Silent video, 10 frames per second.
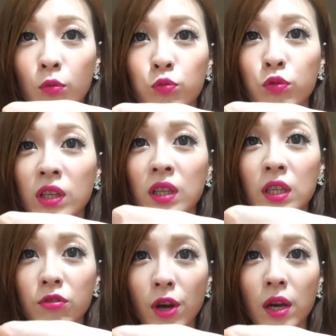
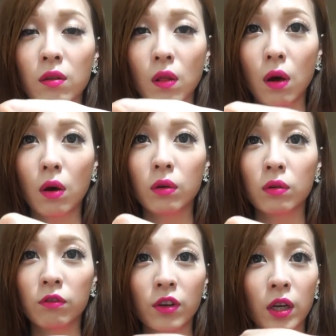really great
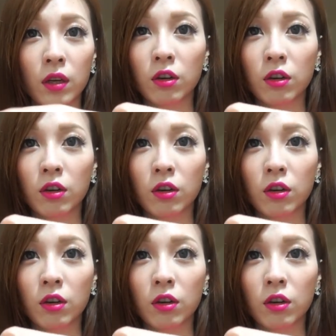glow, very